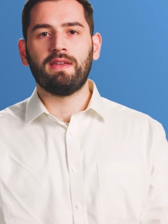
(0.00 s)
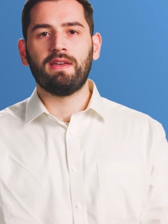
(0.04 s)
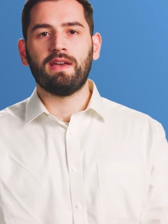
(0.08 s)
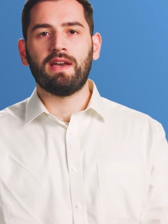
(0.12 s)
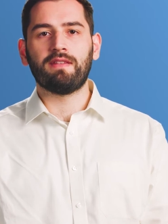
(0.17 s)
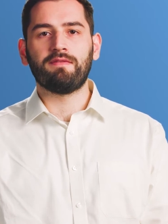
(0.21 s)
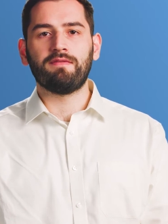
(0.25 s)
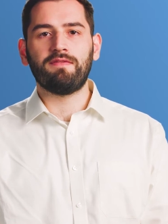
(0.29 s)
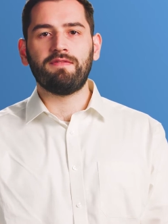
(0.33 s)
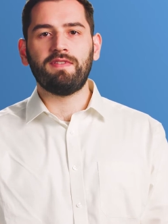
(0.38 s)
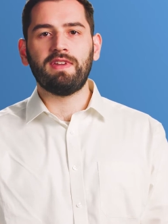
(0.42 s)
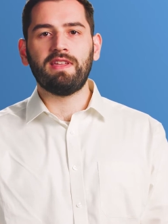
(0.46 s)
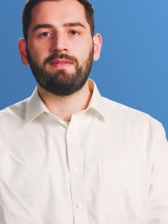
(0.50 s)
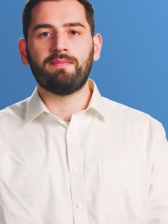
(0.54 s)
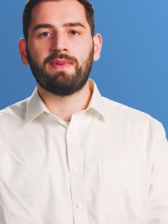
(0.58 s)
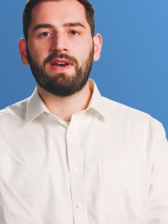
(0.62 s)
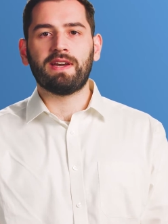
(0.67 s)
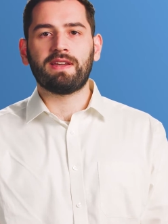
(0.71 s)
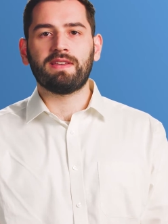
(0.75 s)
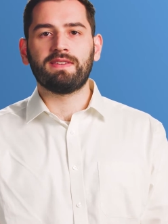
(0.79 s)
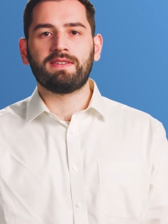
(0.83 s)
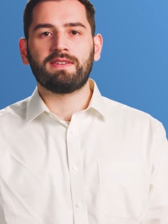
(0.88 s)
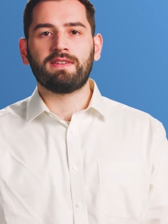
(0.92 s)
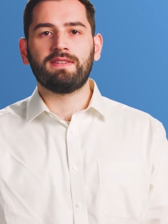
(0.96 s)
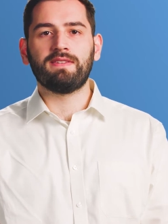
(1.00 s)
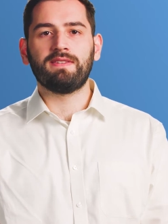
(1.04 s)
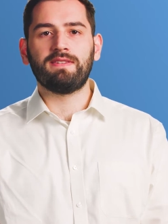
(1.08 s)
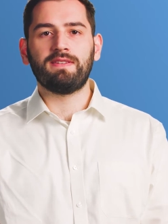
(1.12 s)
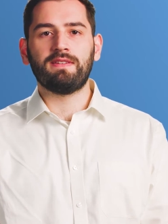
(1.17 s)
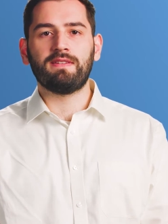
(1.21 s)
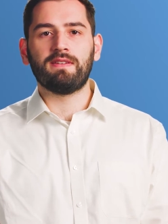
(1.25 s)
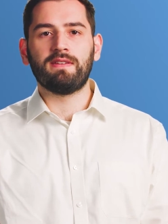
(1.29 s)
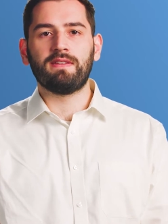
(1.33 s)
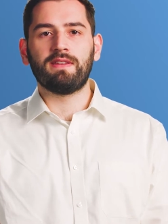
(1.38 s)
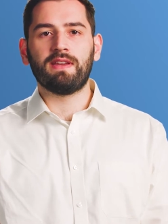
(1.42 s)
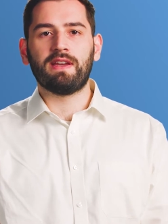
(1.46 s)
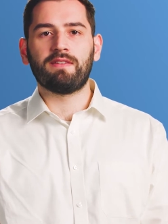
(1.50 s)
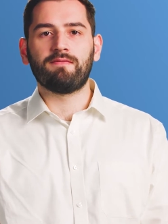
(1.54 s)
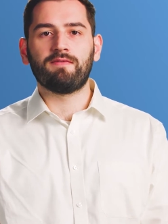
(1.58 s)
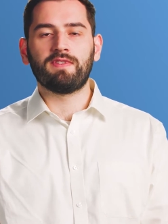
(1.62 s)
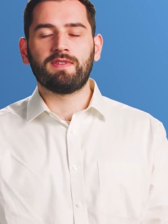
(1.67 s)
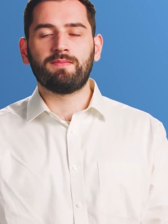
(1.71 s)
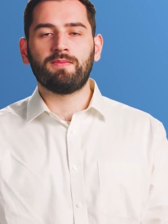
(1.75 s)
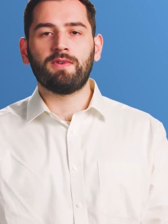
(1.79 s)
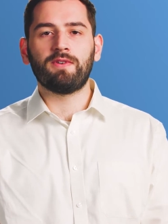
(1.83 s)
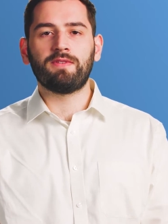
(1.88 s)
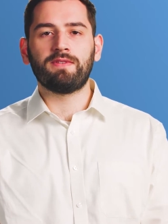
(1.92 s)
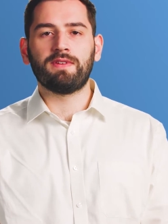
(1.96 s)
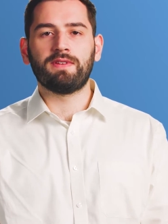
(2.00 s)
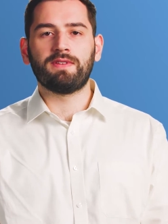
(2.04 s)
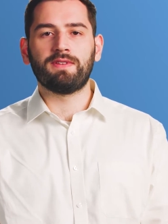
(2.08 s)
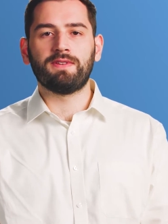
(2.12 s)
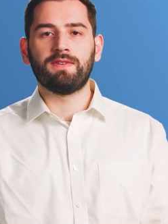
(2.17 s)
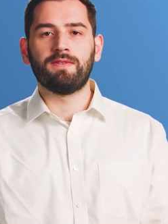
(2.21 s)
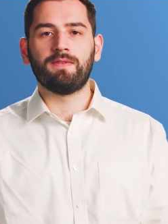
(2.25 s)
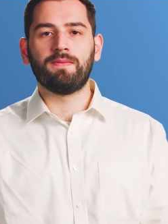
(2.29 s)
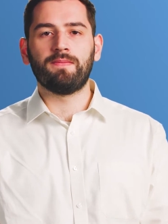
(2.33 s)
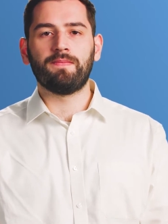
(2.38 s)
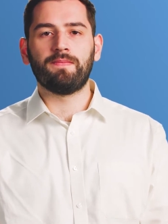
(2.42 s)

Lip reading: and feedback is considered and responded to.